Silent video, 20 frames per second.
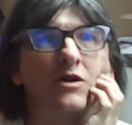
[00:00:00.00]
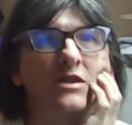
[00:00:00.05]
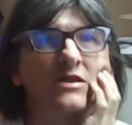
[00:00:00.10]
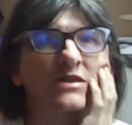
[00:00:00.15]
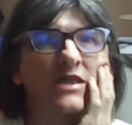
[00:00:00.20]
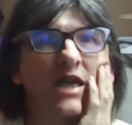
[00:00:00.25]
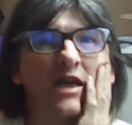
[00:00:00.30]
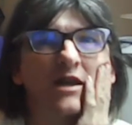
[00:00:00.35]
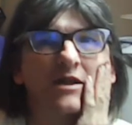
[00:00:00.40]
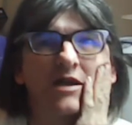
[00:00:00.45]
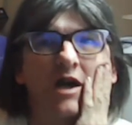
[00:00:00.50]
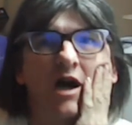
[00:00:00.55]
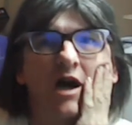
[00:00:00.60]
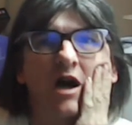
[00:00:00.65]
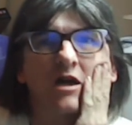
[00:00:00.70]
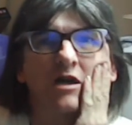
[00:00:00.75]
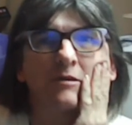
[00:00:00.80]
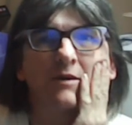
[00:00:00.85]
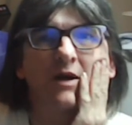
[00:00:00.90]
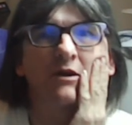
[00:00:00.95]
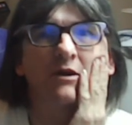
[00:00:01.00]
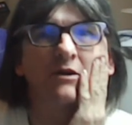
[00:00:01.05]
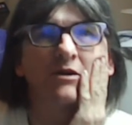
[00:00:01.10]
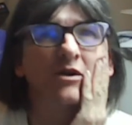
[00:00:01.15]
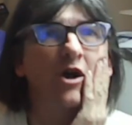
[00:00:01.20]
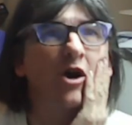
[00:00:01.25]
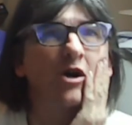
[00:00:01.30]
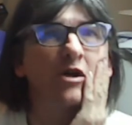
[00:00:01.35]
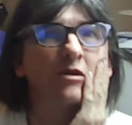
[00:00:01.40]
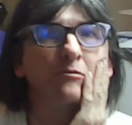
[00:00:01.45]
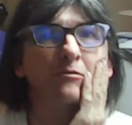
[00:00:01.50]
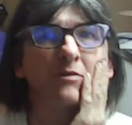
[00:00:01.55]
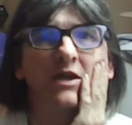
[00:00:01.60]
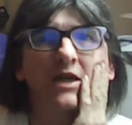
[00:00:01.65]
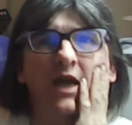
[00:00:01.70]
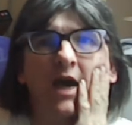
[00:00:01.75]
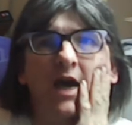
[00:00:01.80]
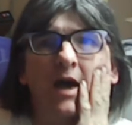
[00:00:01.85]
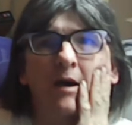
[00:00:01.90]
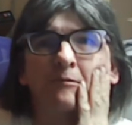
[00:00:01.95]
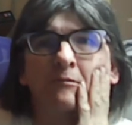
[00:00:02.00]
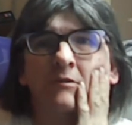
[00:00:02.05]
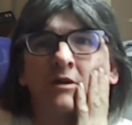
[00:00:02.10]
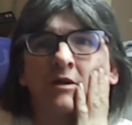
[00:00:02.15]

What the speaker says: It's getting dark about 9 p.m.